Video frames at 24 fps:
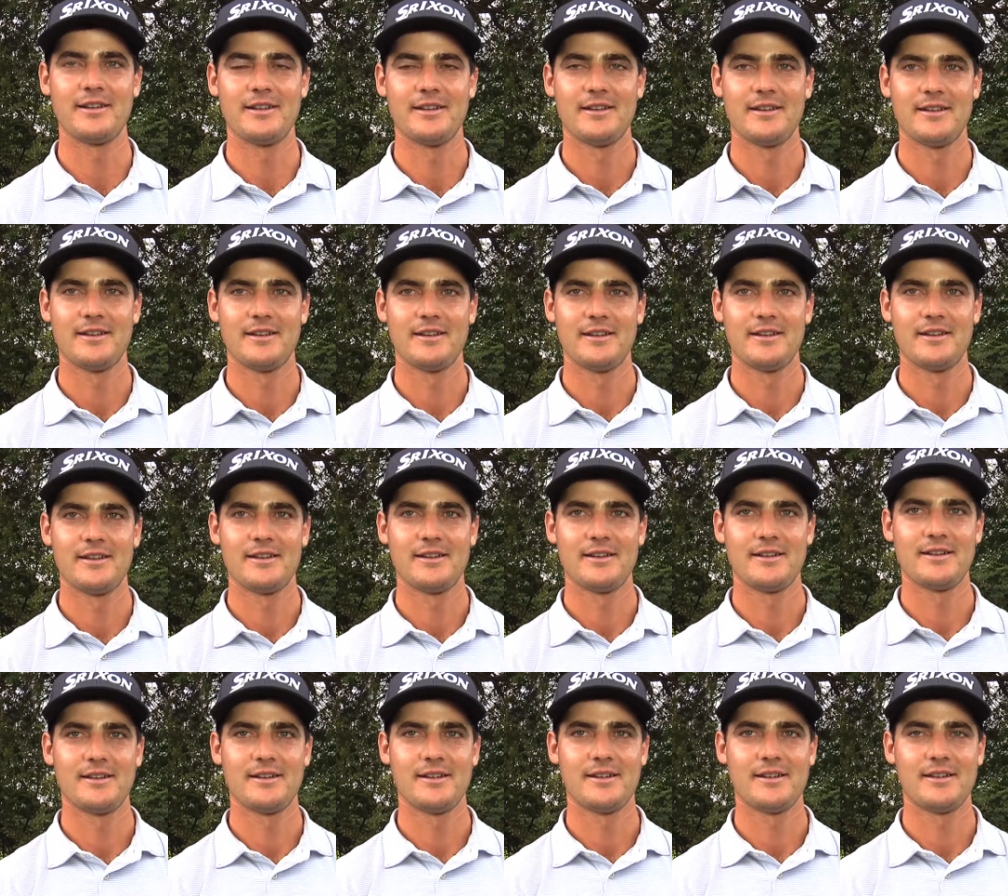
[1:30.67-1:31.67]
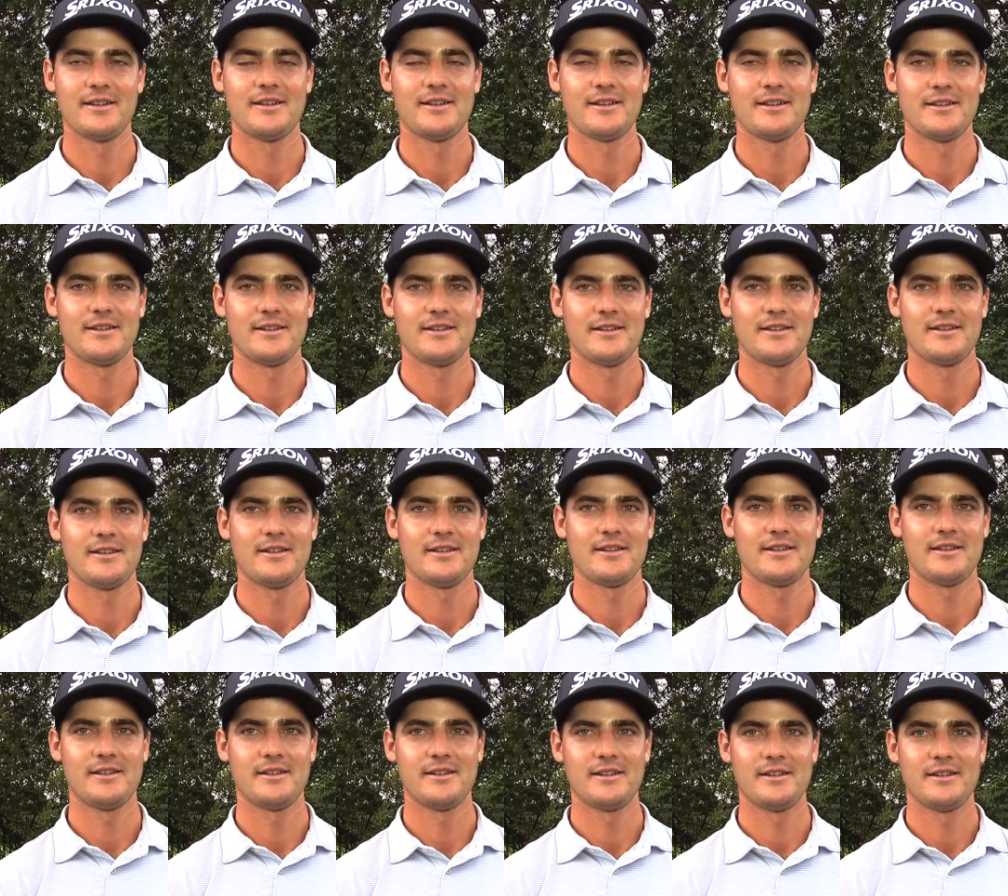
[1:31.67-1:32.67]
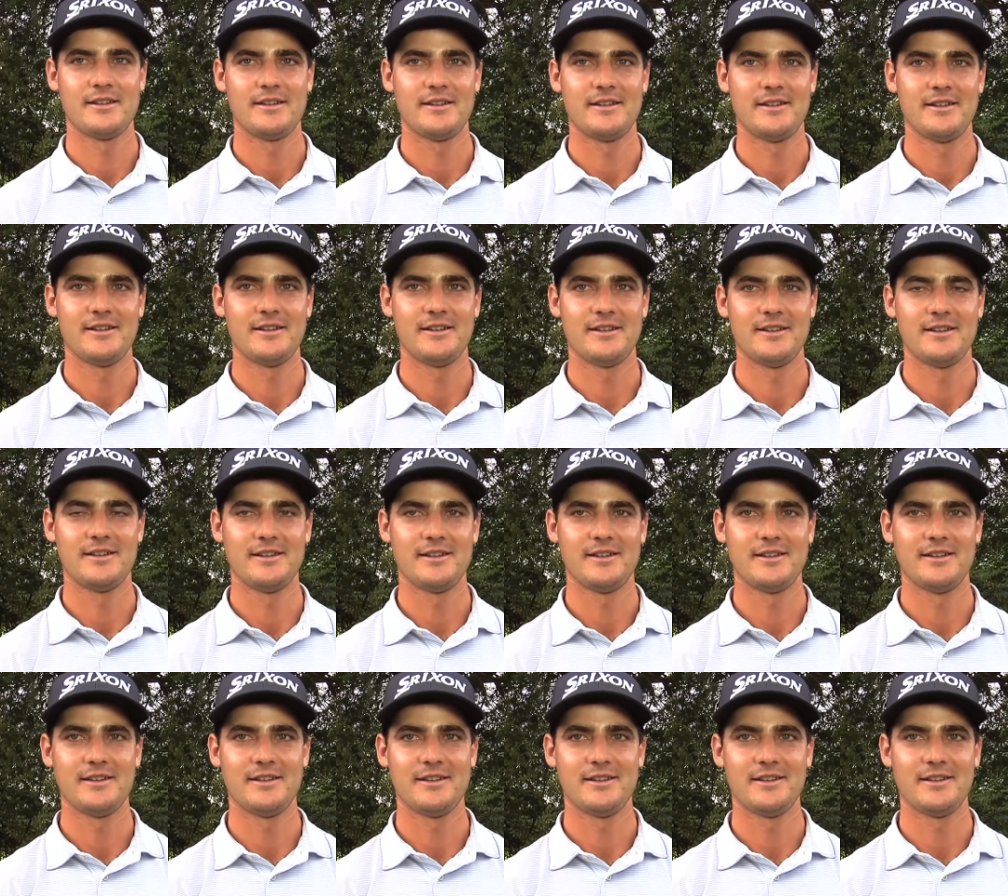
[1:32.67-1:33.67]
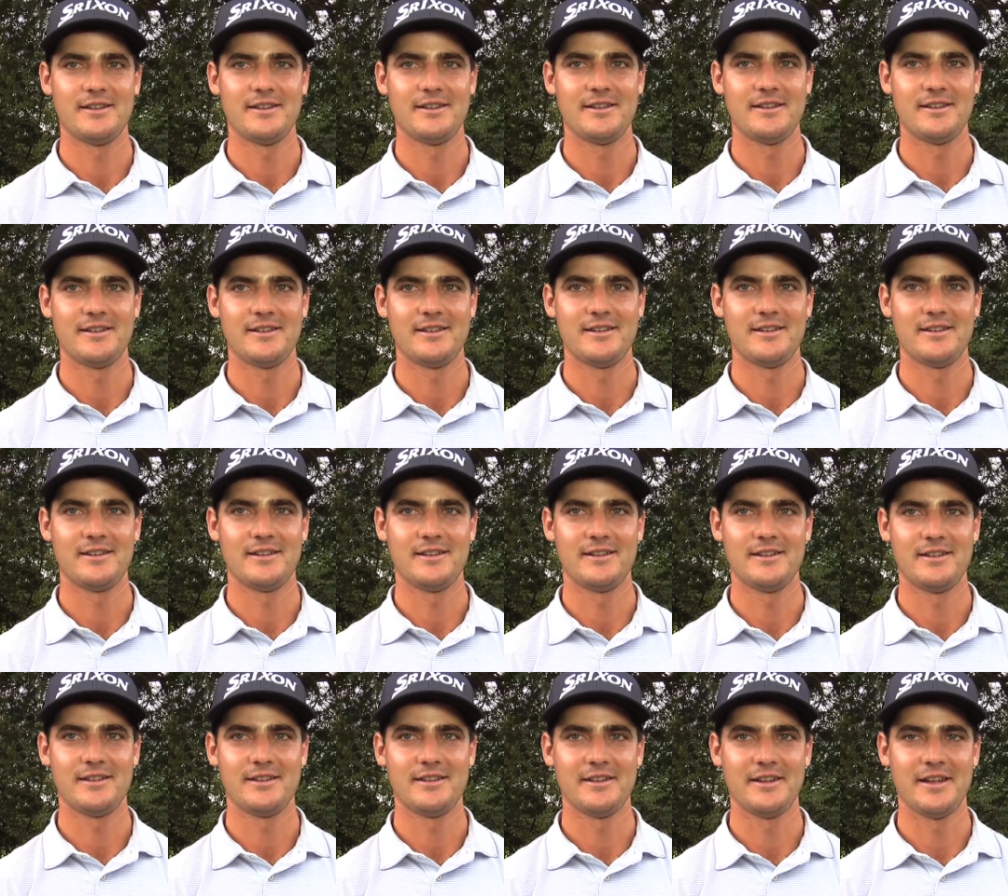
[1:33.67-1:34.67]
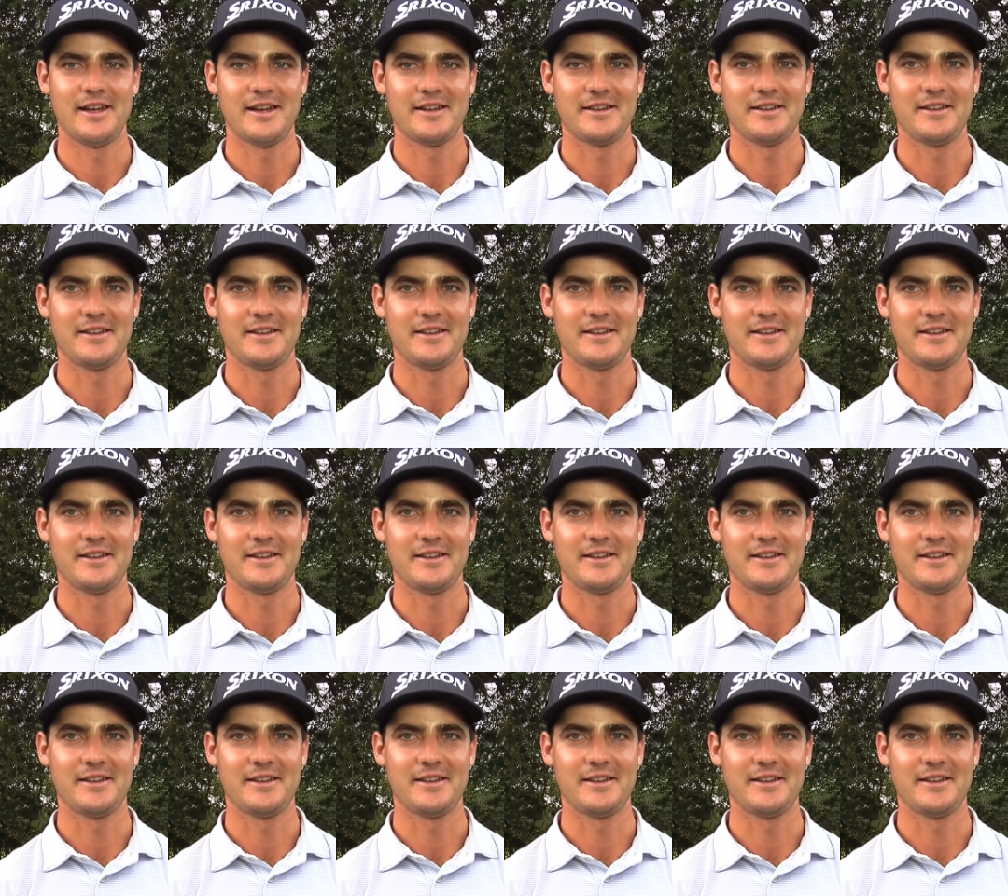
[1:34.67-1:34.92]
Well, Rick, great stuff. Hope you get to play tomorrow and get a shot at putting this thing in the house. Yeah,